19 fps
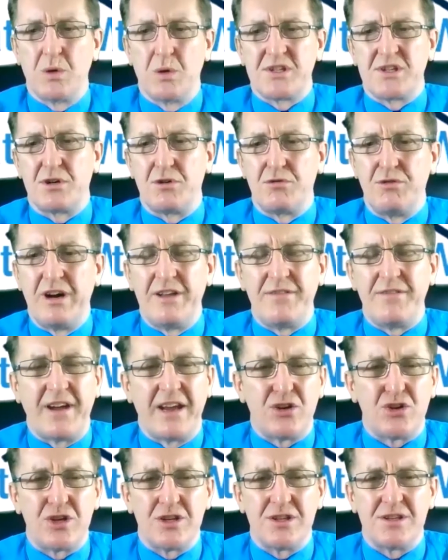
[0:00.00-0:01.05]
what sort of
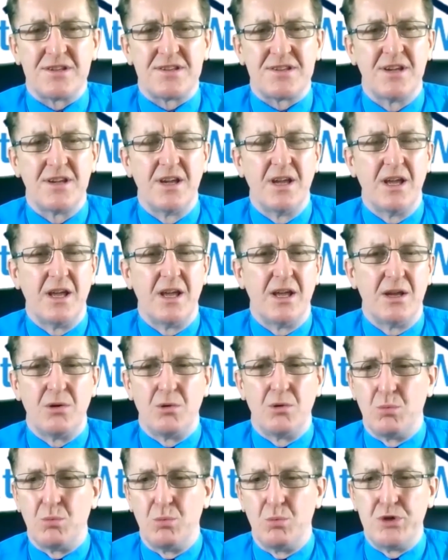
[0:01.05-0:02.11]
renovations
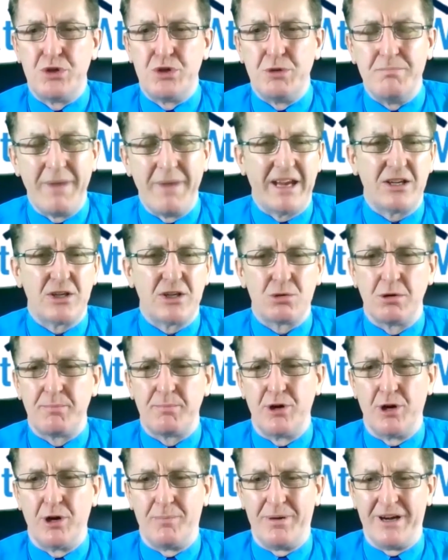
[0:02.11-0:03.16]
would you make to a
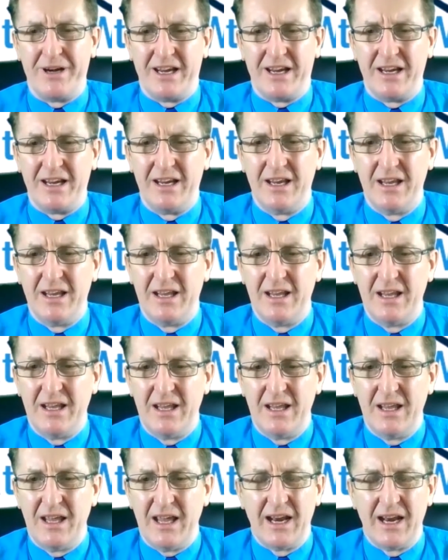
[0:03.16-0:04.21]
property?
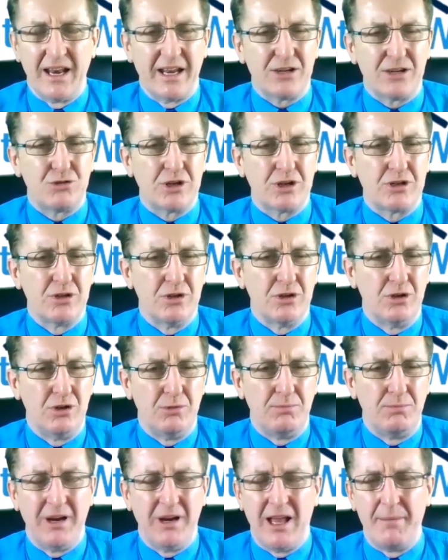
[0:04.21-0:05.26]

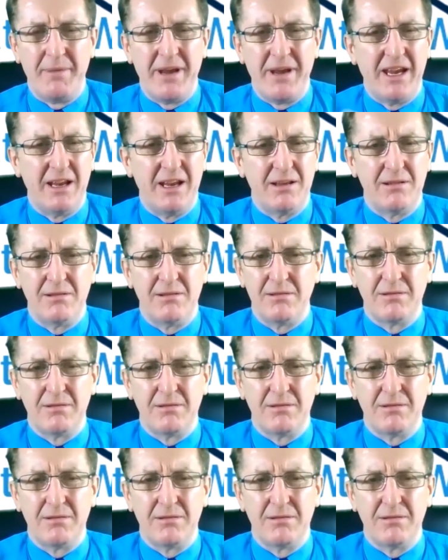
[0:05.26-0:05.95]
Electrical, plumbing?